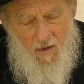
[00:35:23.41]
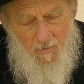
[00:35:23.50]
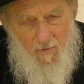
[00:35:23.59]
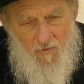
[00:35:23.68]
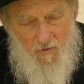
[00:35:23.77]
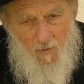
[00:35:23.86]

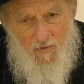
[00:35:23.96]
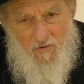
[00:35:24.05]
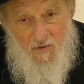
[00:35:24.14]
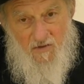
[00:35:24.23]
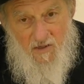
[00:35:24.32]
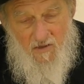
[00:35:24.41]
Maybe his soul was
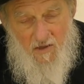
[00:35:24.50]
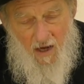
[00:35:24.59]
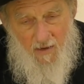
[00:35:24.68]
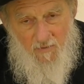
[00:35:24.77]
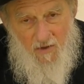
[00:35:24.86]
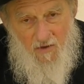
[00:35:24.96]
here 6
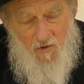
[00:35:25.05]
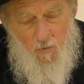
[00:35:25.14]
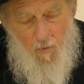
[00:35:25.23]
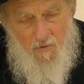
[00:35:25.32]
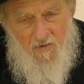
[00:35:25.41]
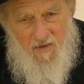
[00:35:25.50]
times, and this is
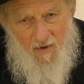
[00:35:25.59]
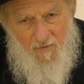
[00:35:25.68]
what was